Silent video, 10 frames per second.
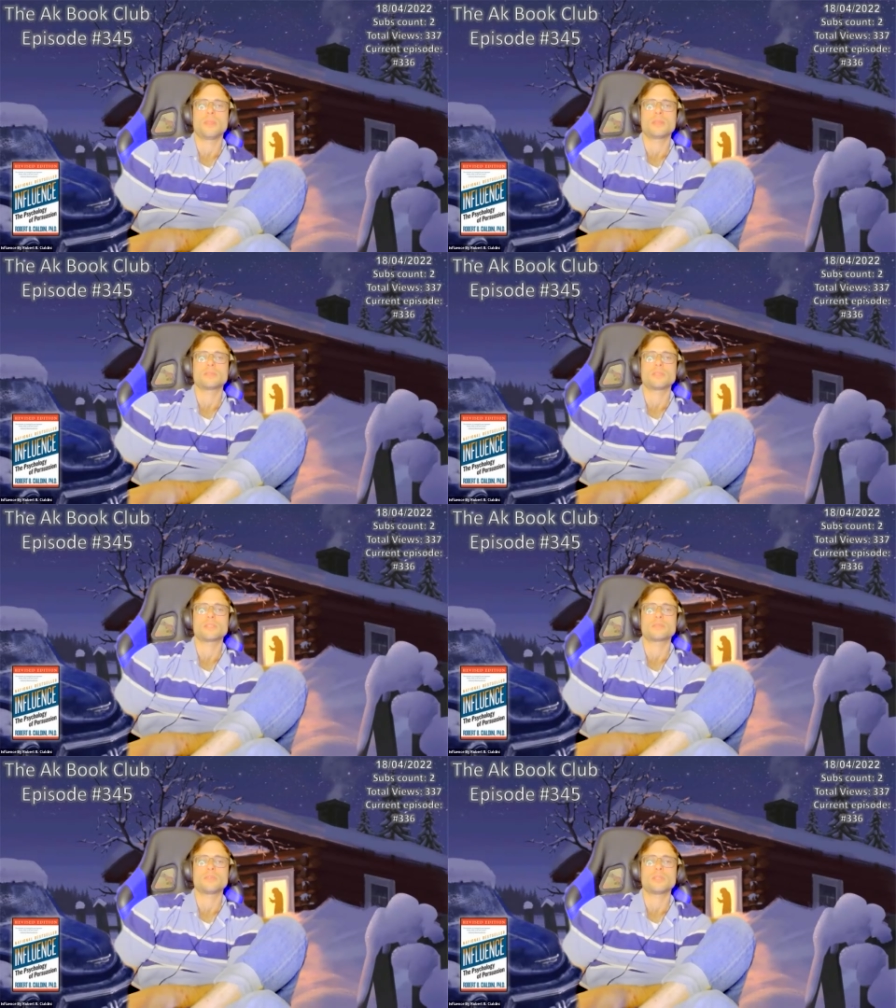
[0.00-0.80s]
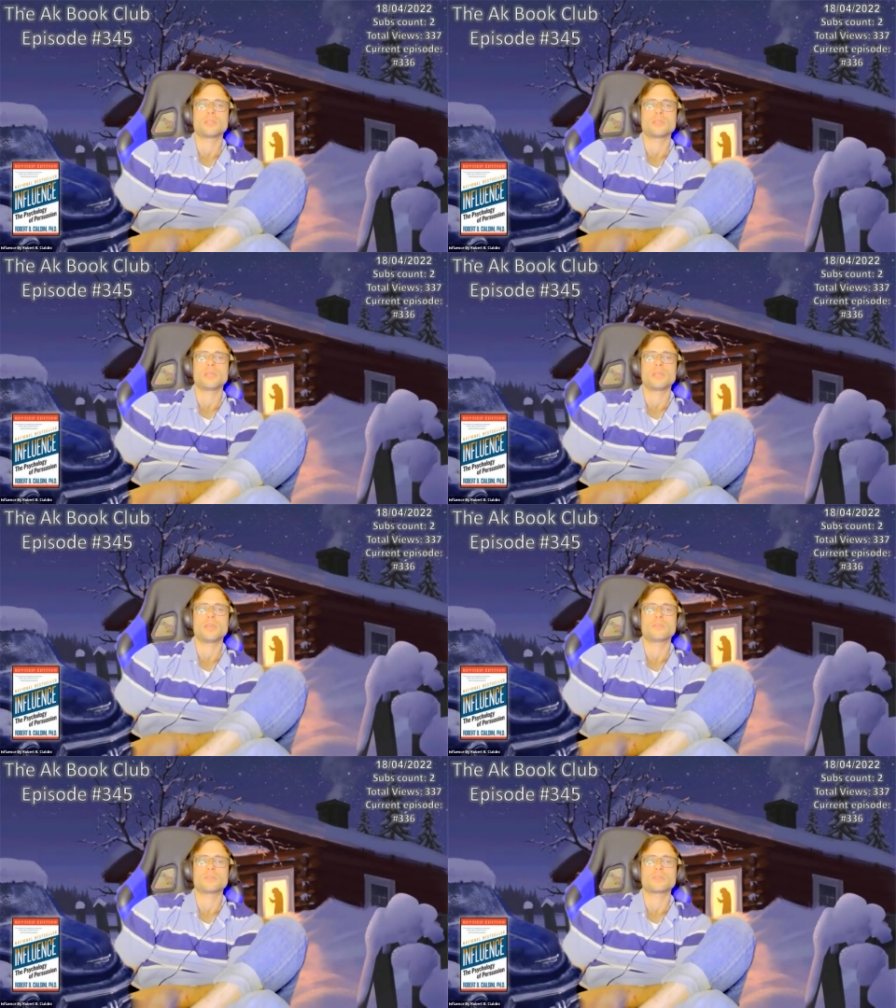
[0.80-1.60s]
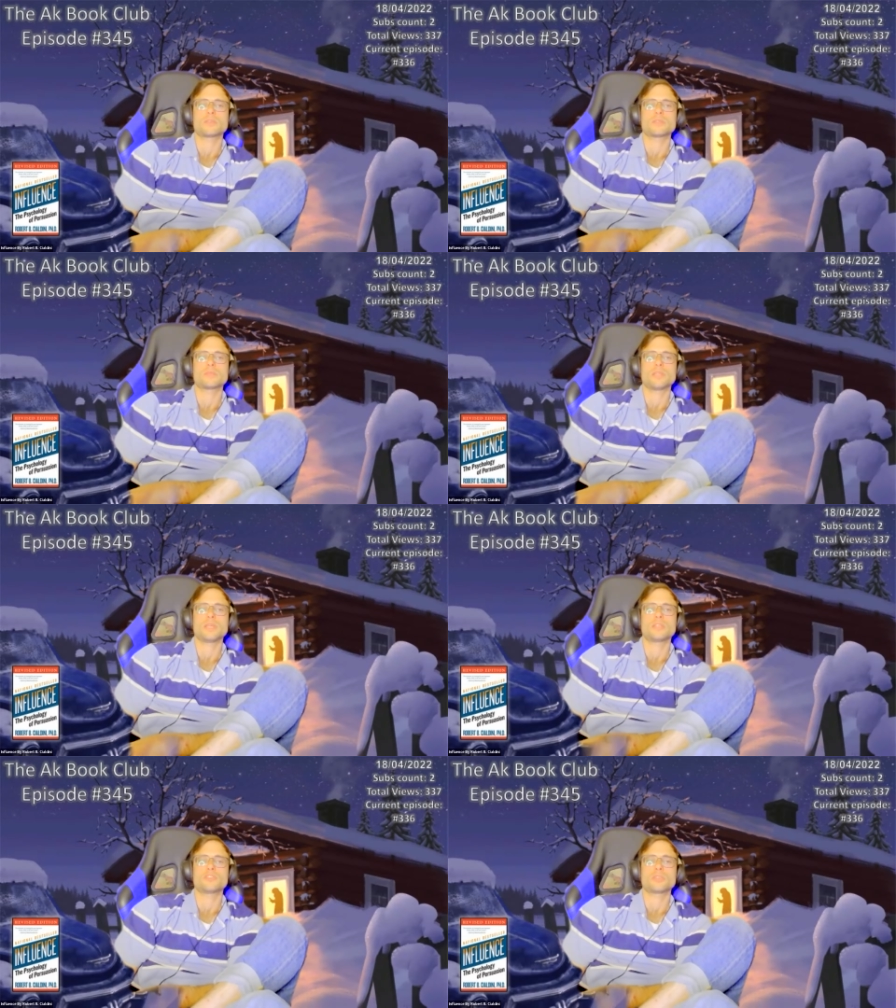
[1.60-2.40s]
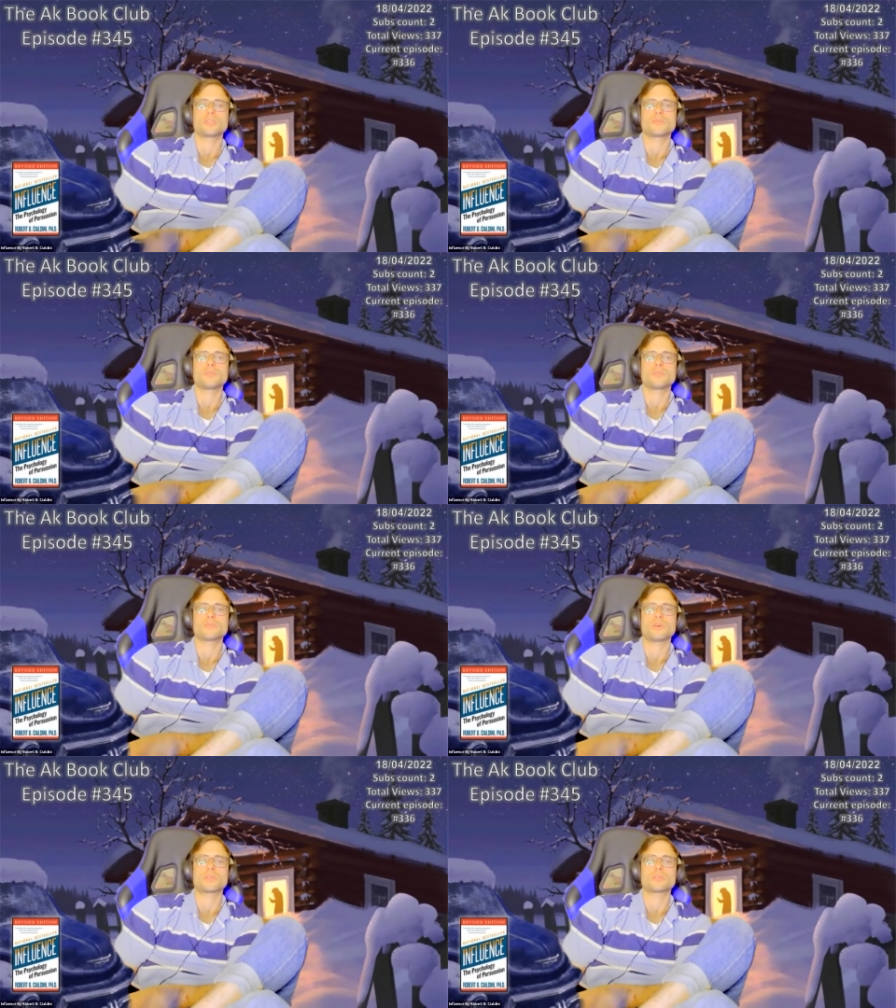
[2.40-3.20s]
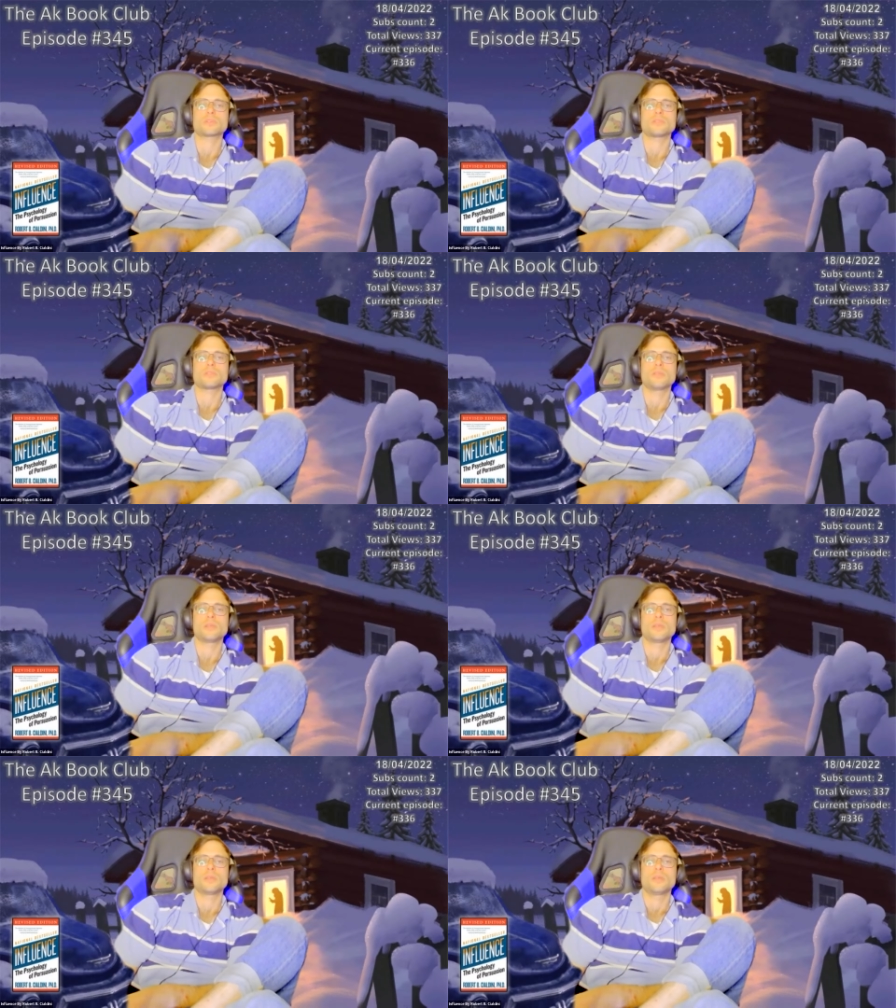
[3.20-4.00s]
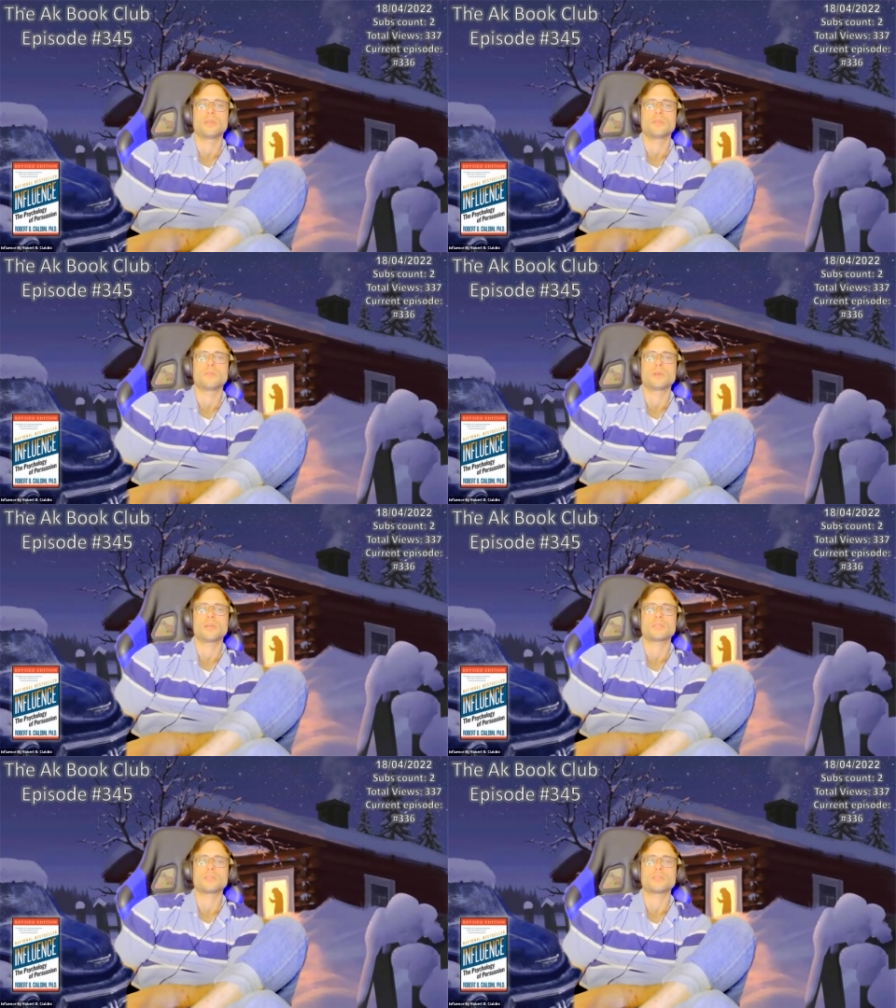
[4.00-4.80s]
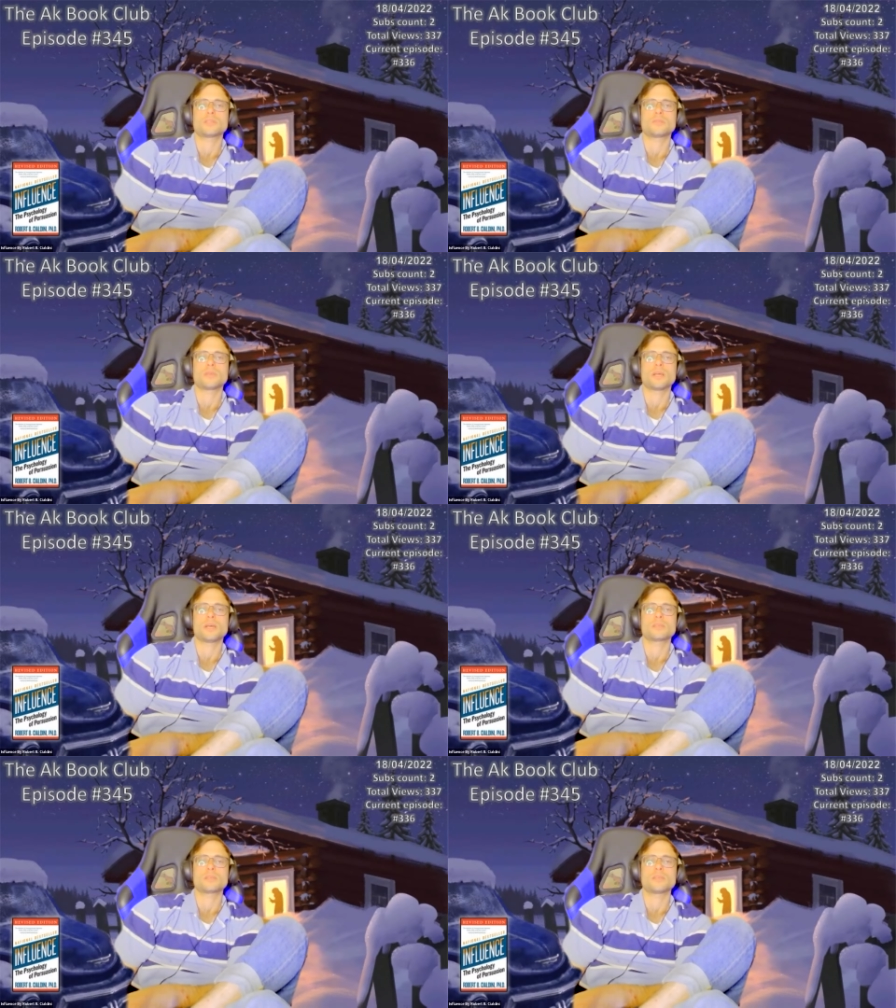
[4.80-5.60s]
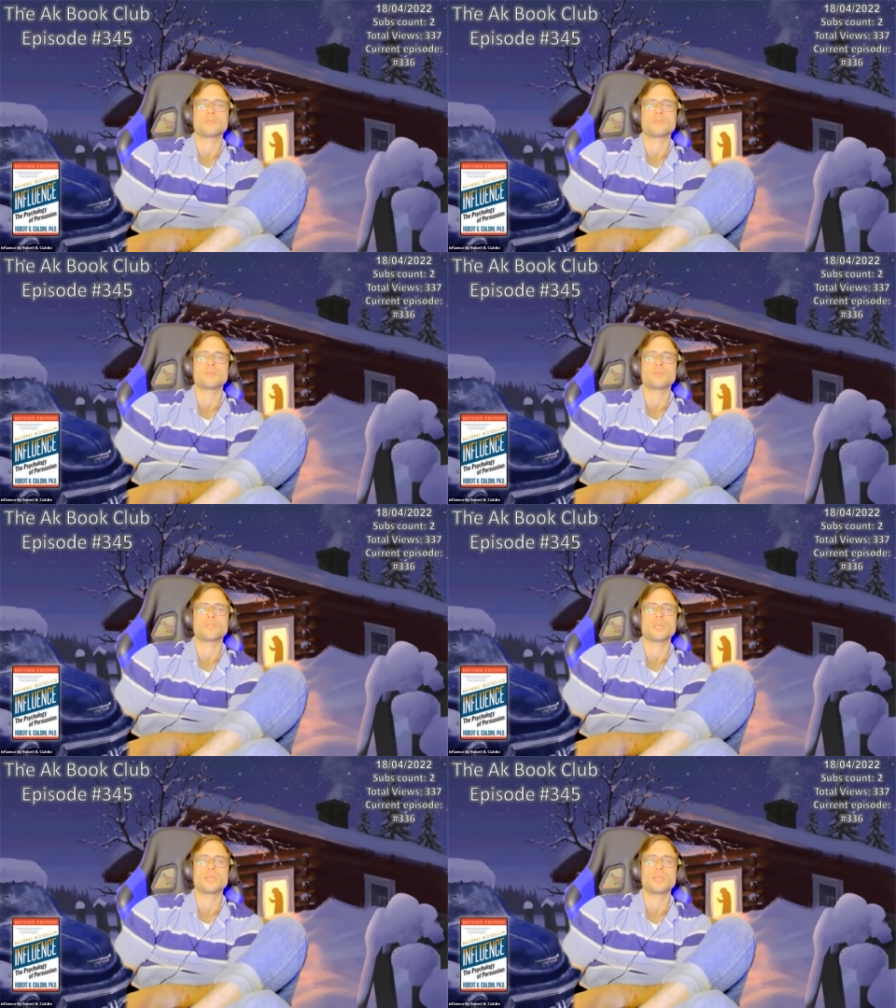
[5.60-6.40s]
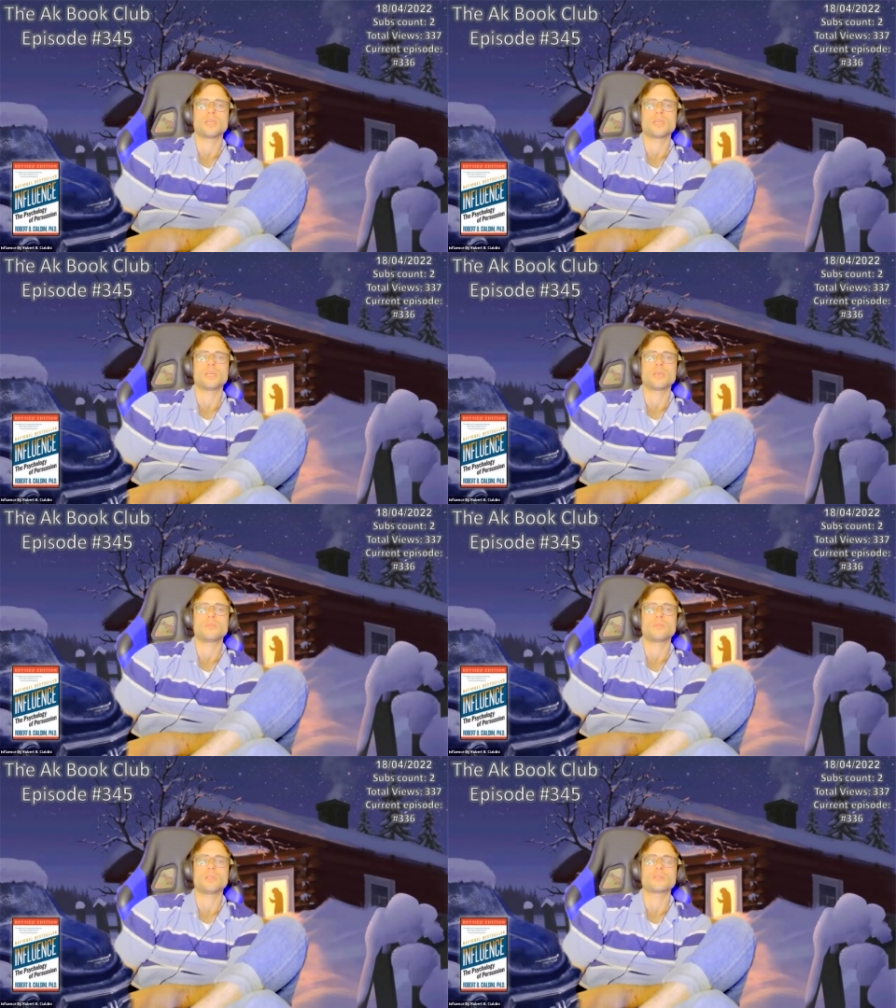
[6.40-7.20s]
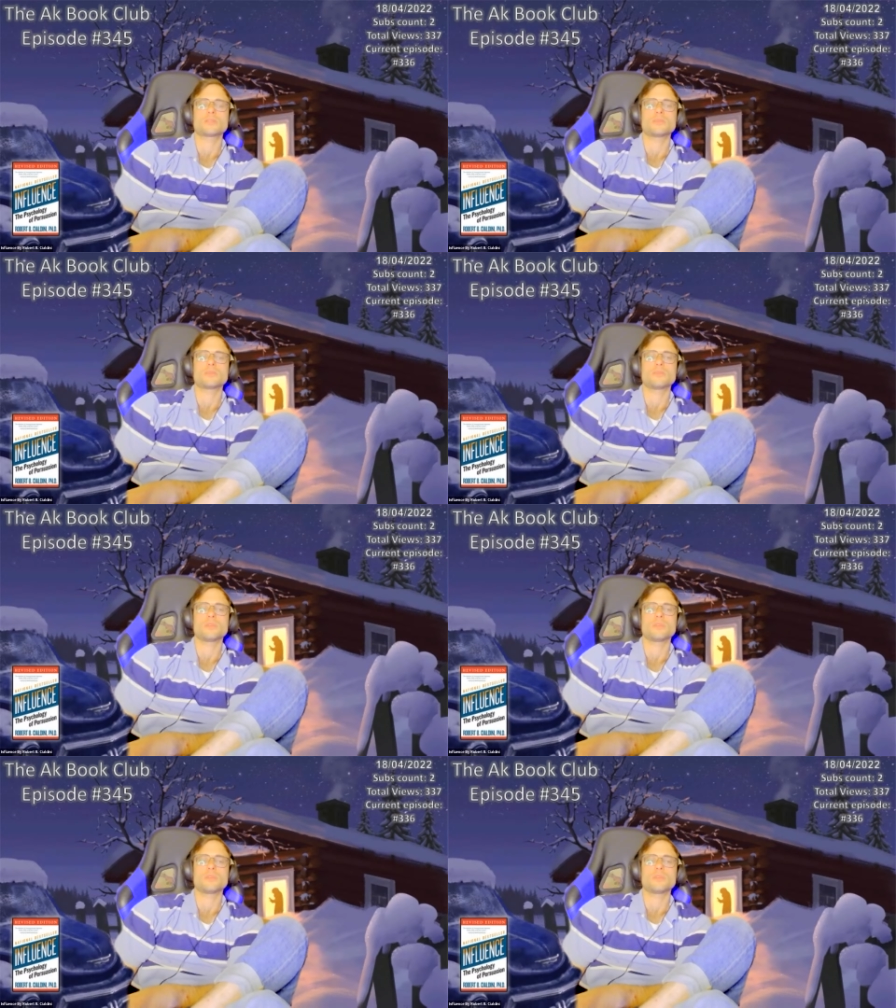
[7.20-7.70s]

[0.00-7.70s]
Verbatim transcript: At the last moment, when the salesman checks with his boss, we cancel it because we would be losing.